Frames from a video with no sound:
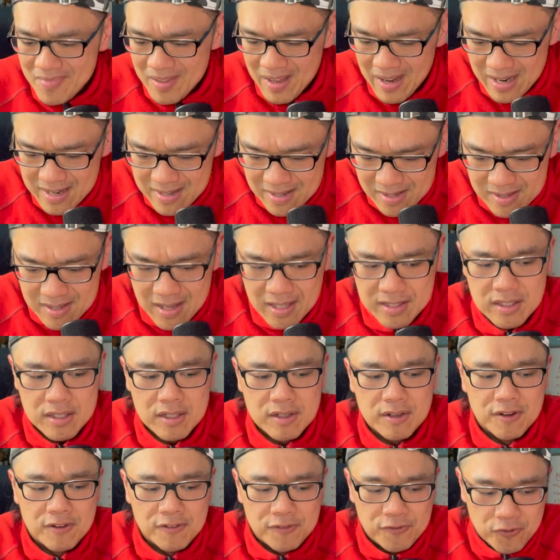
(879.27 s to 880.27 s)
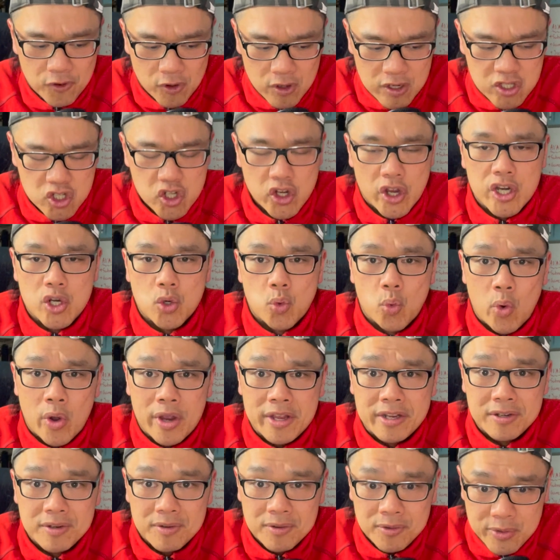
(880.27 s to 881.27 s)
I started for a
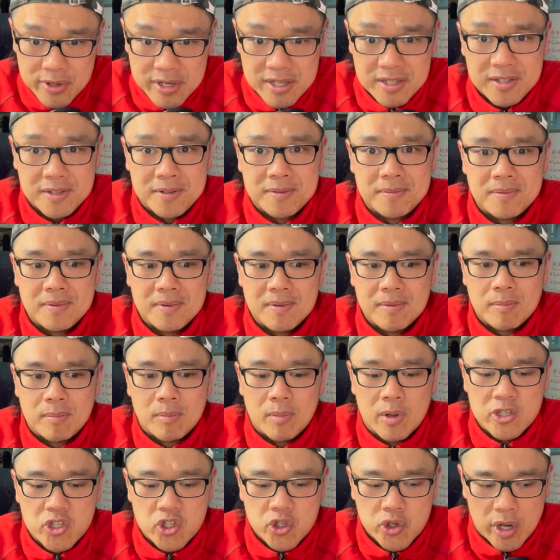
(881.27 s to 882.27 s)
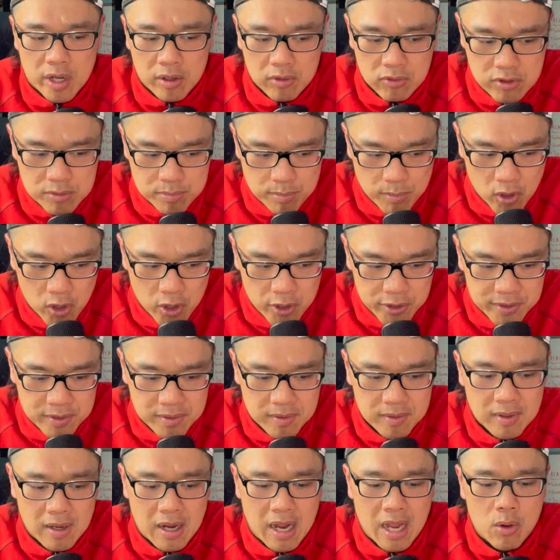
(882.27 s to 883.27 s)
genuine reason. My child was born.
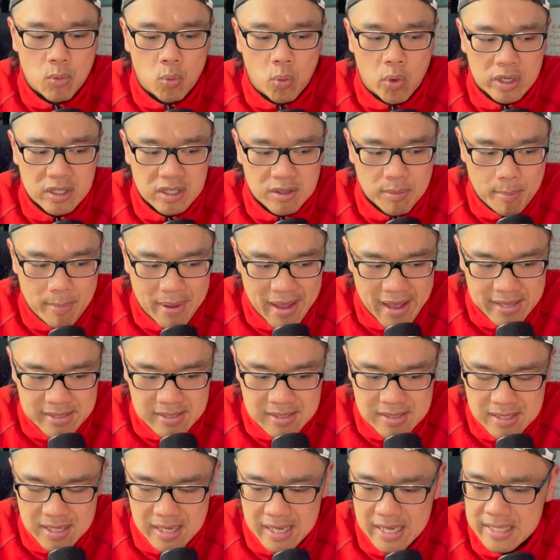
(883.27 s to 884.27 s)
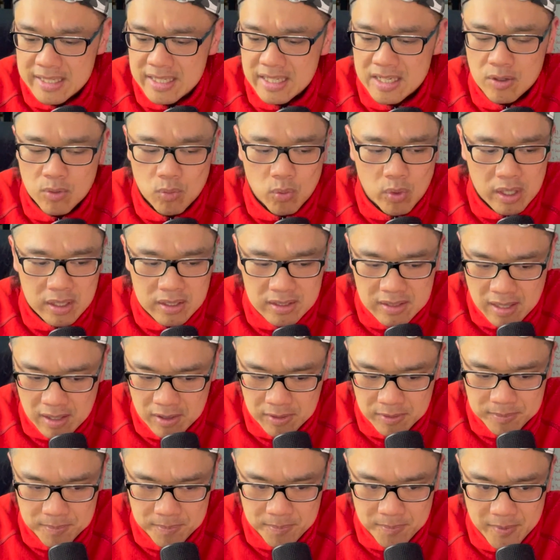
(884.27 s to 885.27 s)
I worked in maths. It didn't work
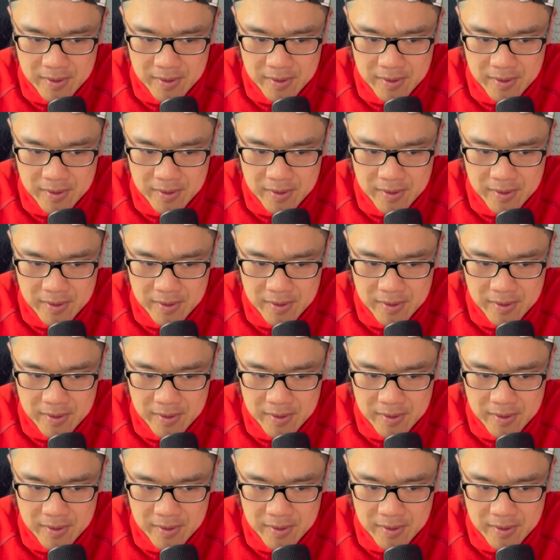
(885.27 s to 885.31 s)
out.